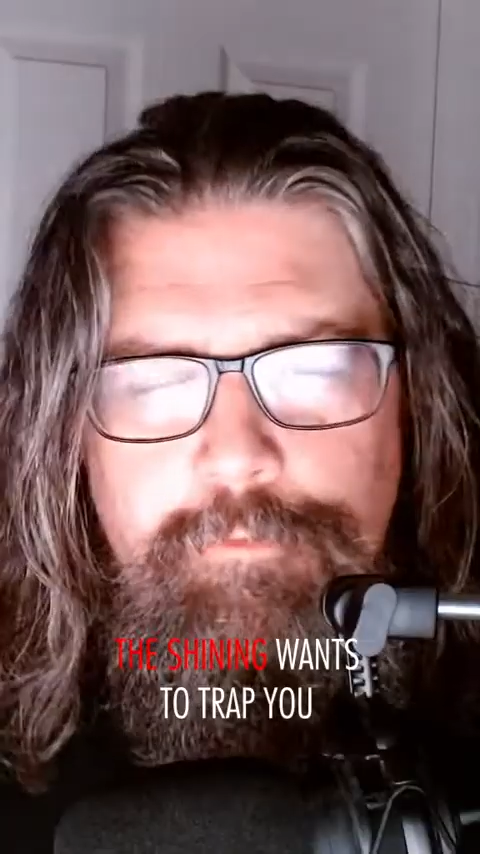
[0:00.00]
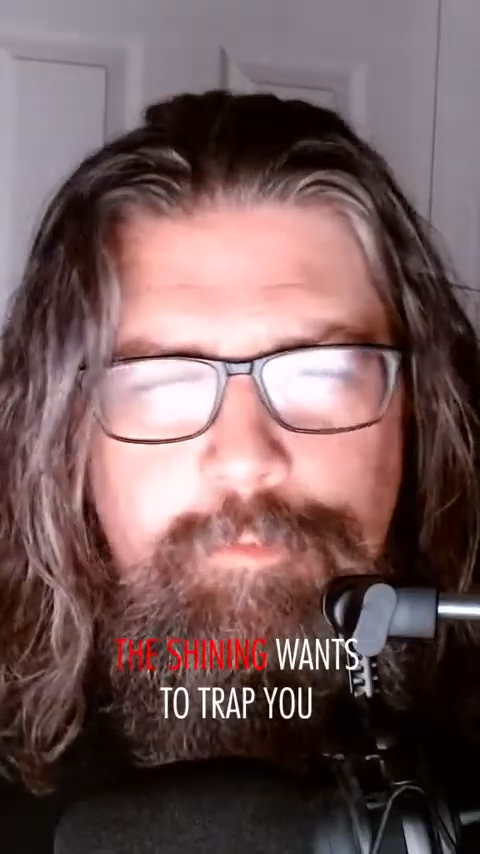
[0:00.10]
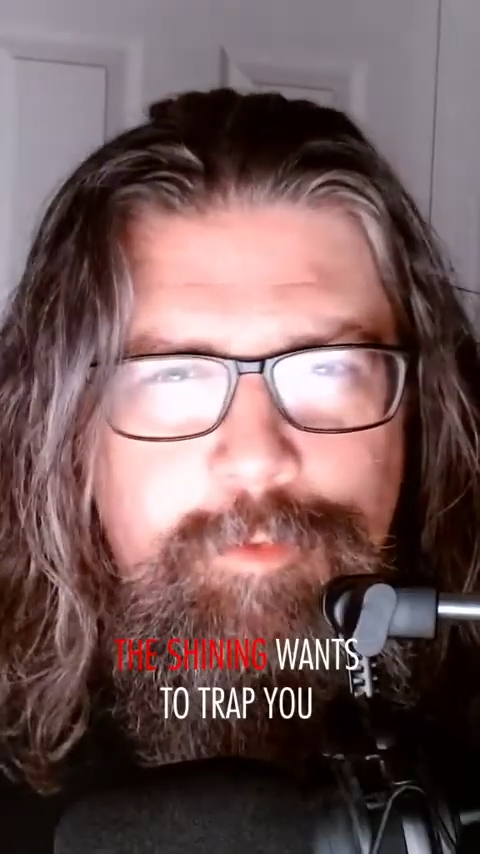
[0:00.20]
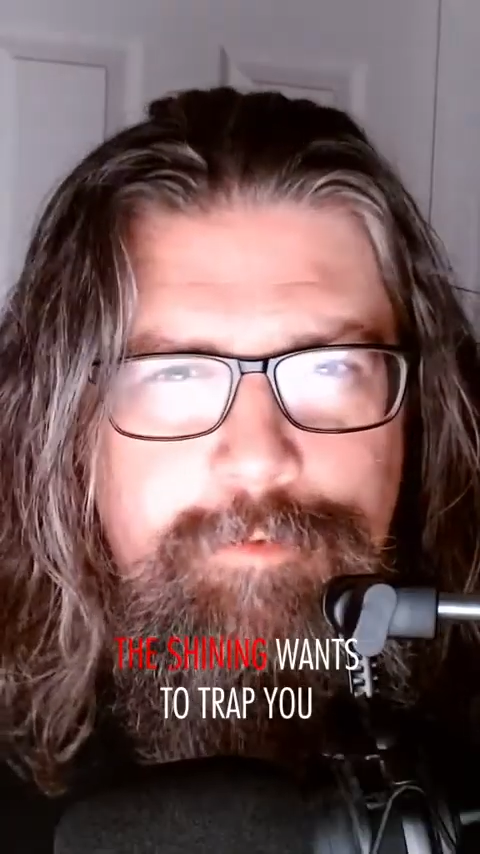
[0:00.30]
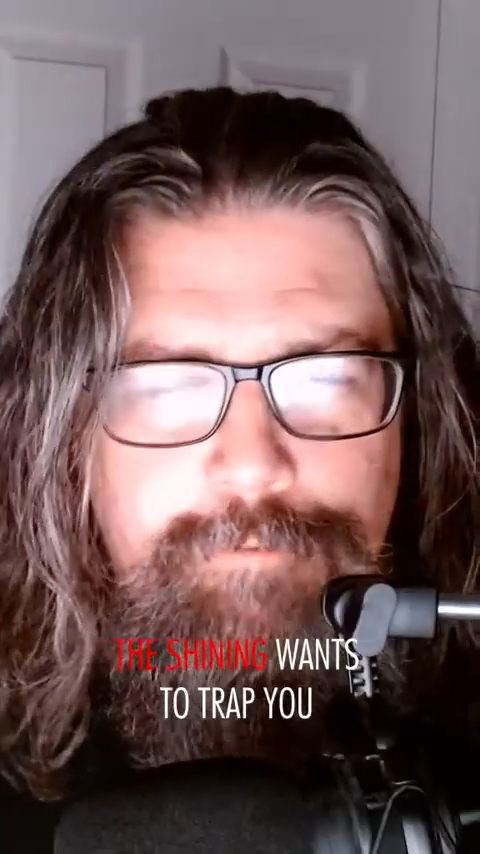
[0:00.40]
So
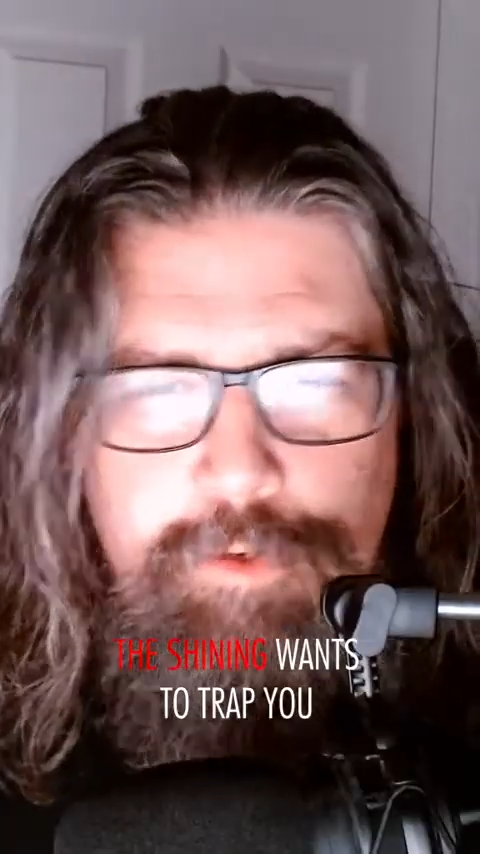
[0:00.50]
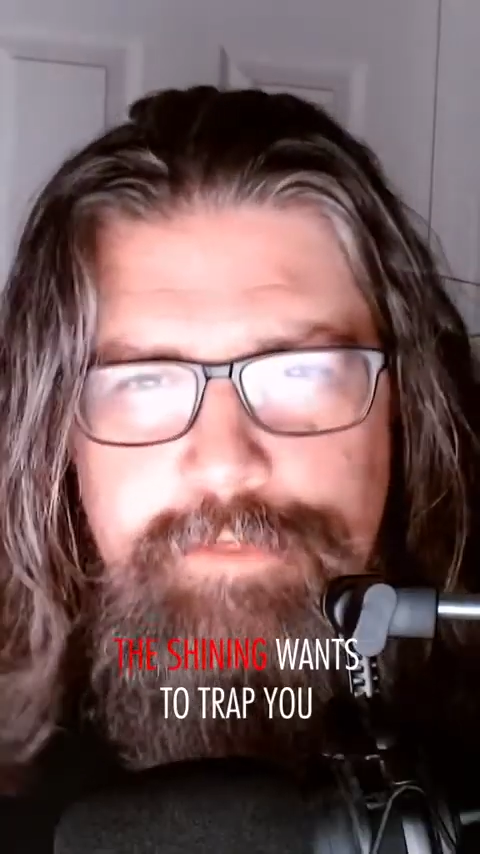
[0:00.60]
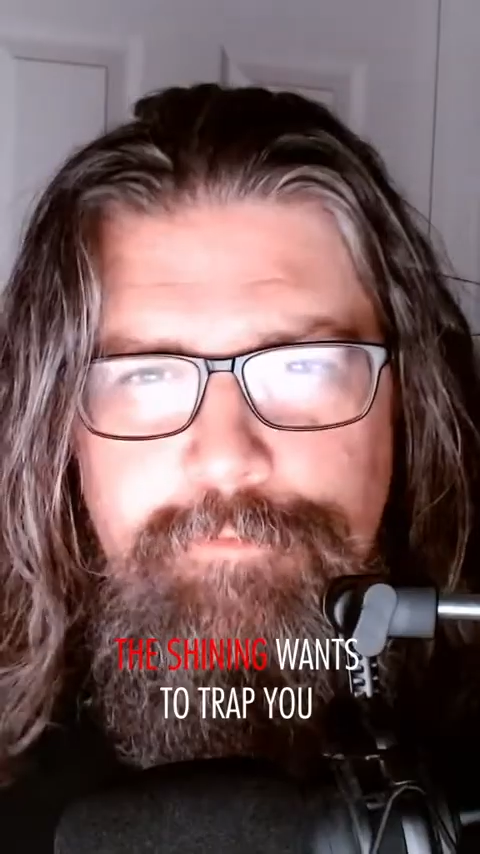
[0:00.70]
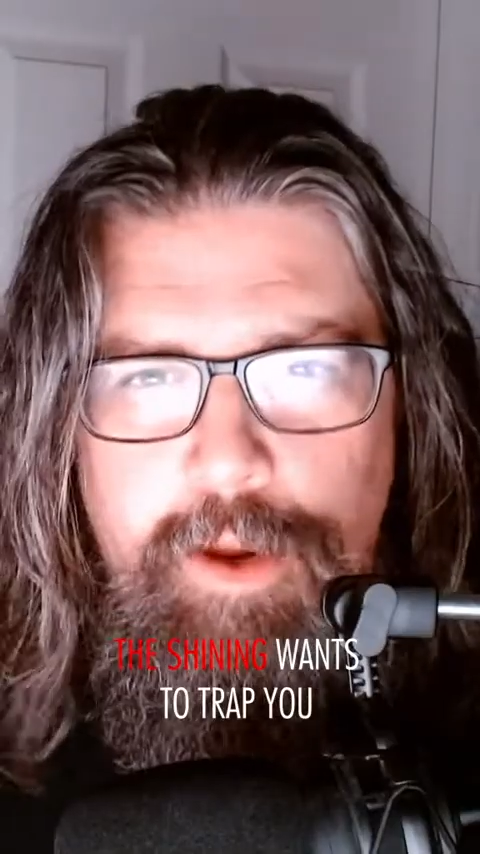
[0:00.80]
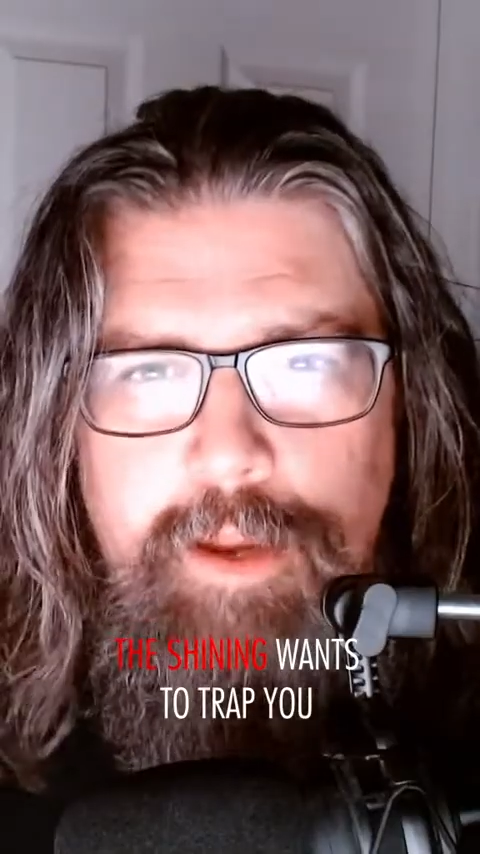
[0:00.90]
from the
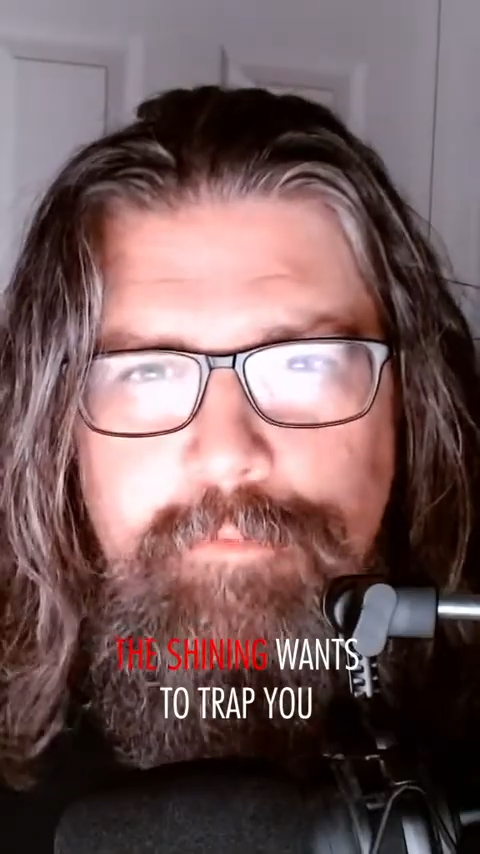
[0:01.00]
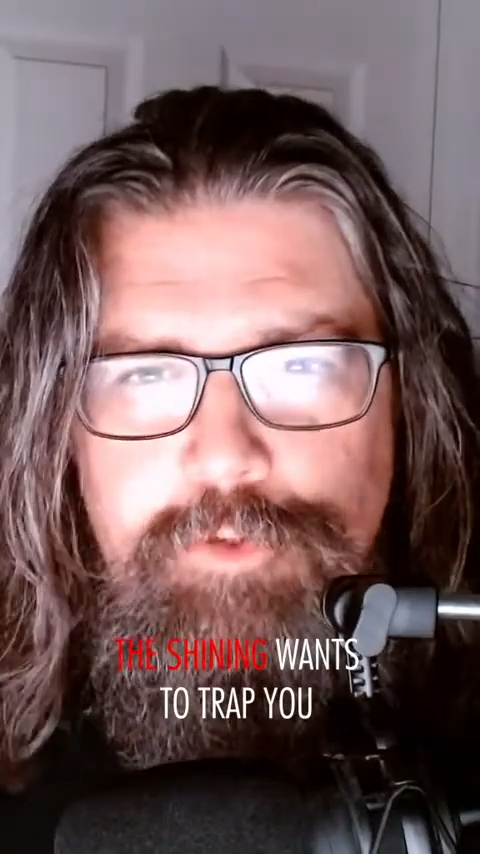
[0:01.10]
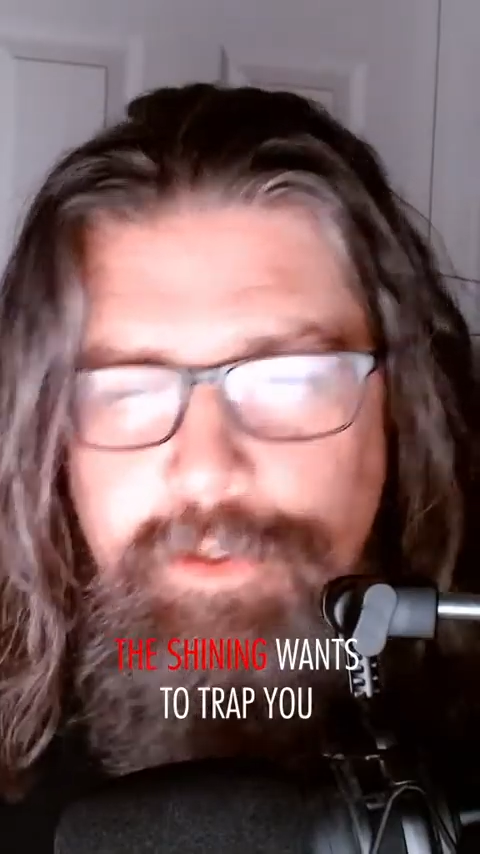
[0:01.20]
first frame,